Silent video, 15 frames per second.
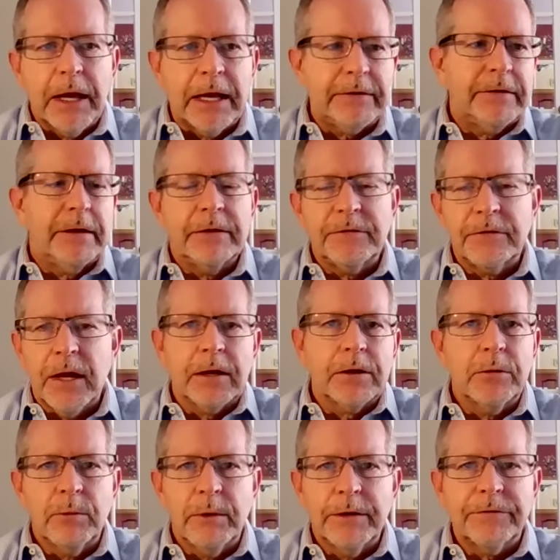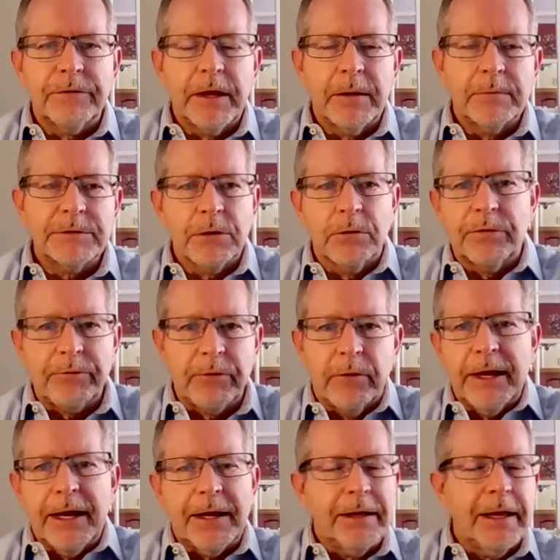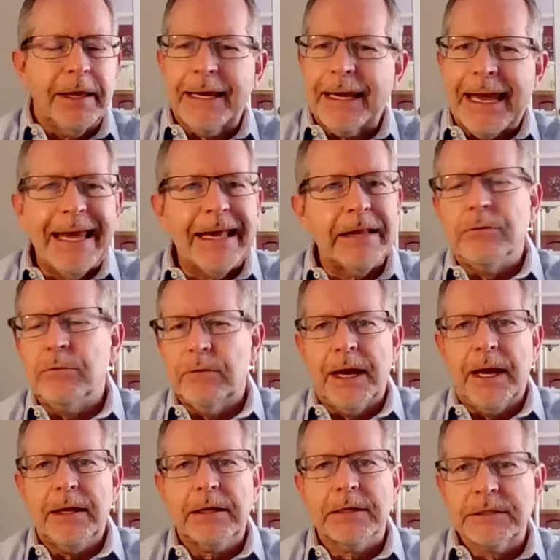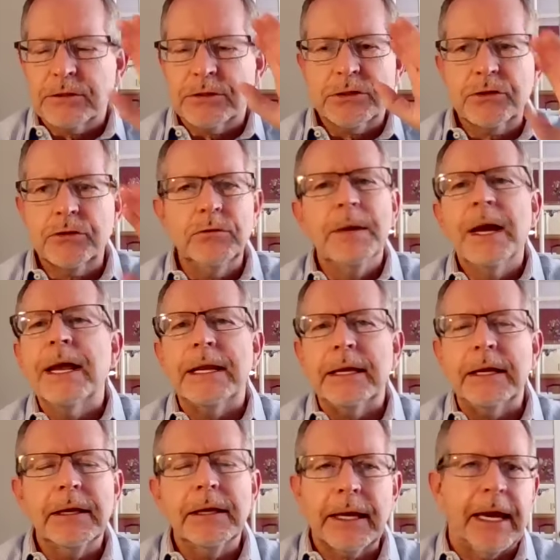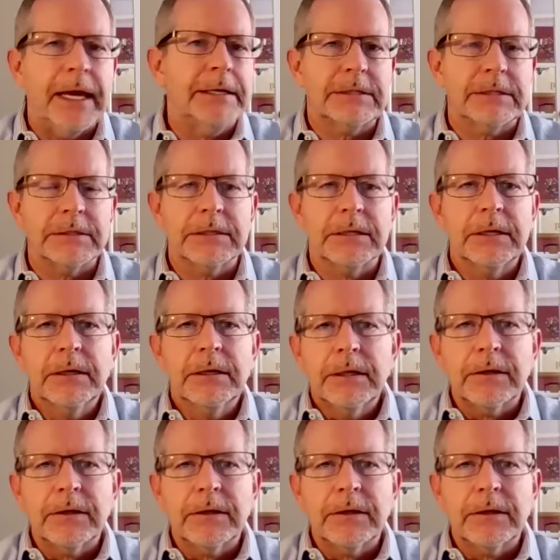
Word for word: that it's not a good win for them. So throw that. Now they can't do that because there's too many cases.